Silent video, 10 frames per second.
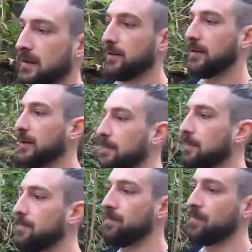and
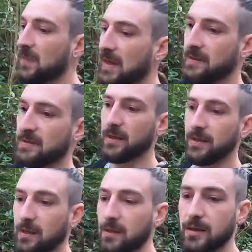um, they
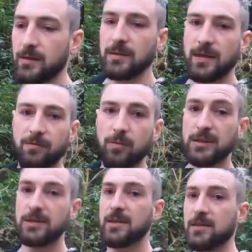say like they used to have
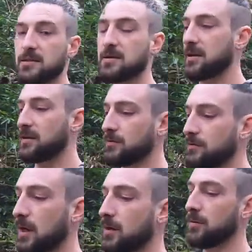witches and things
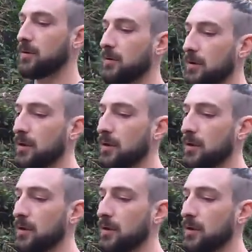all go and